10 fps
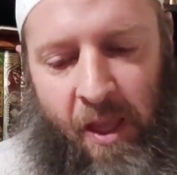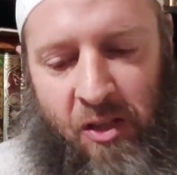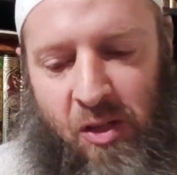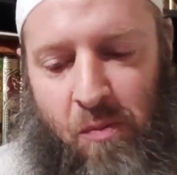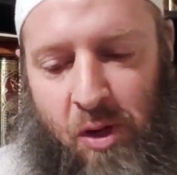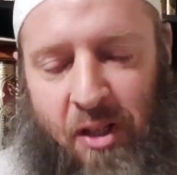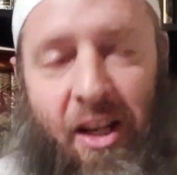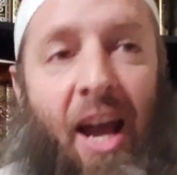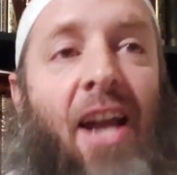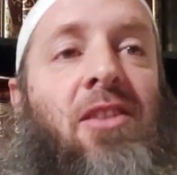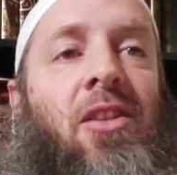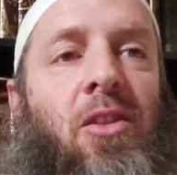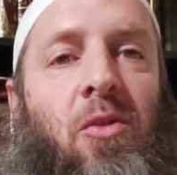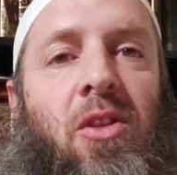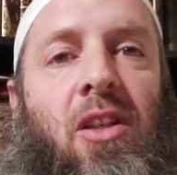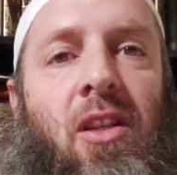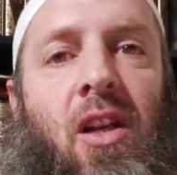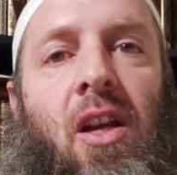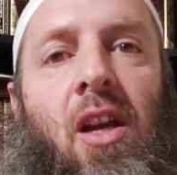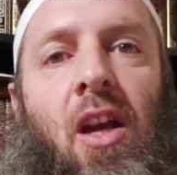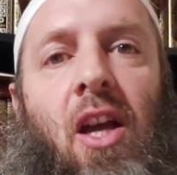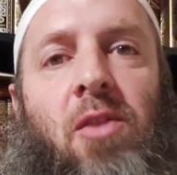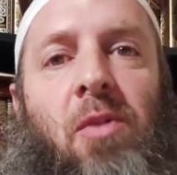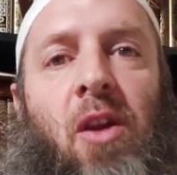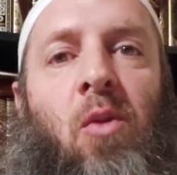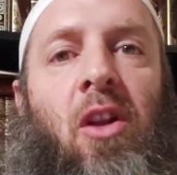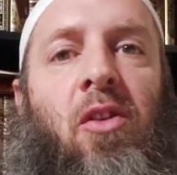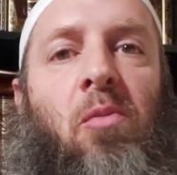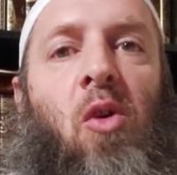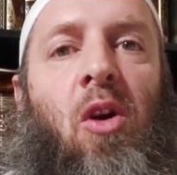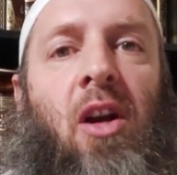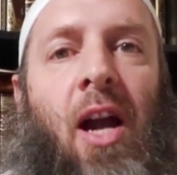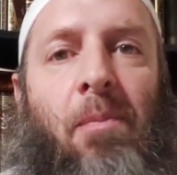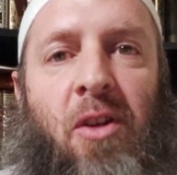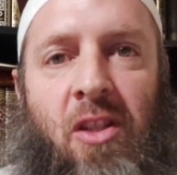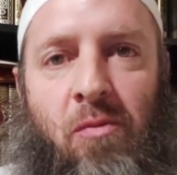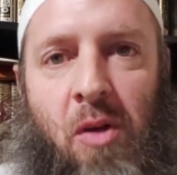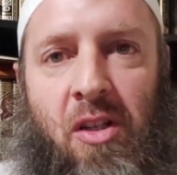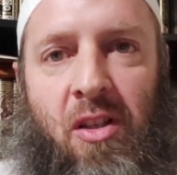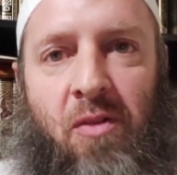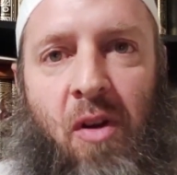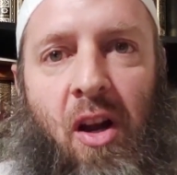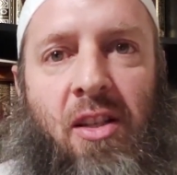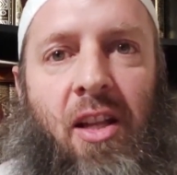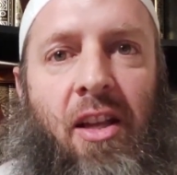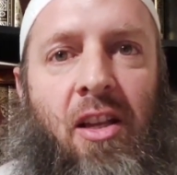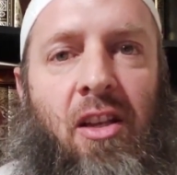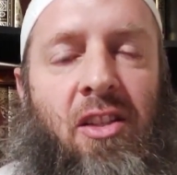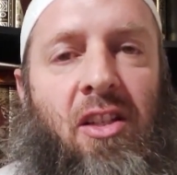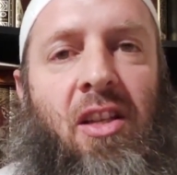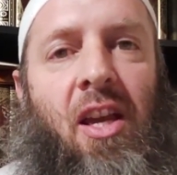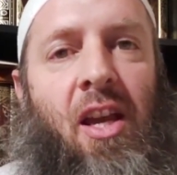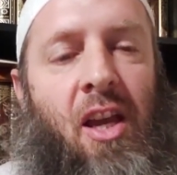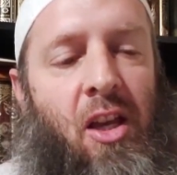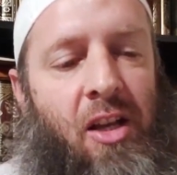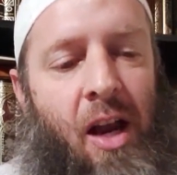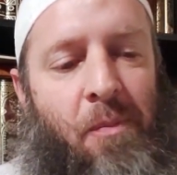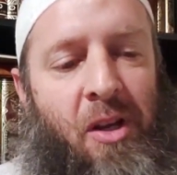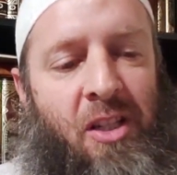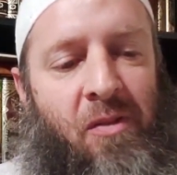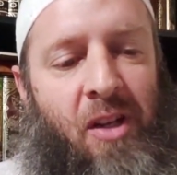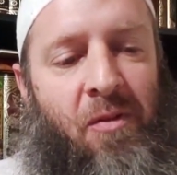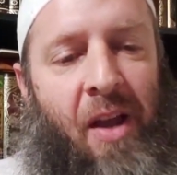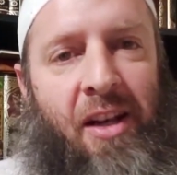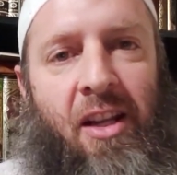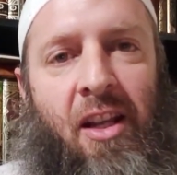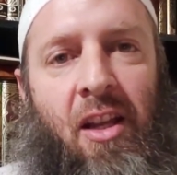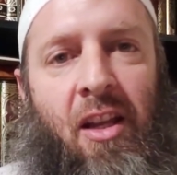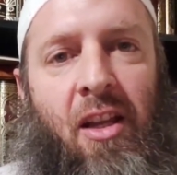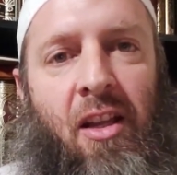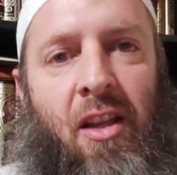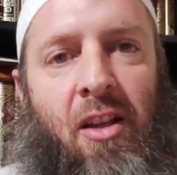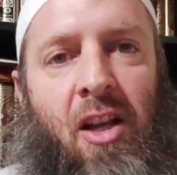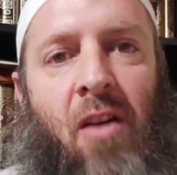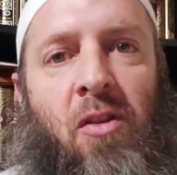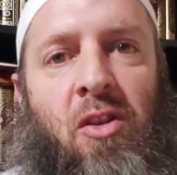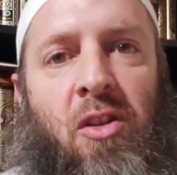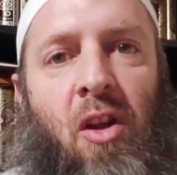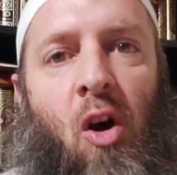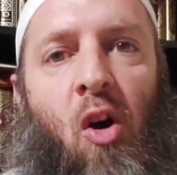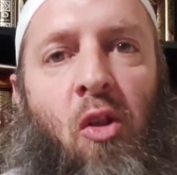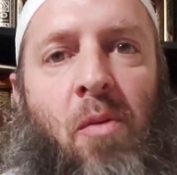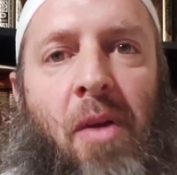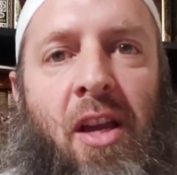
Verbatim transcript: is the book that I actually do see as being one of the more comprehensive books, as far as like uh, just comprehensive in the fact that it, it, it covers all the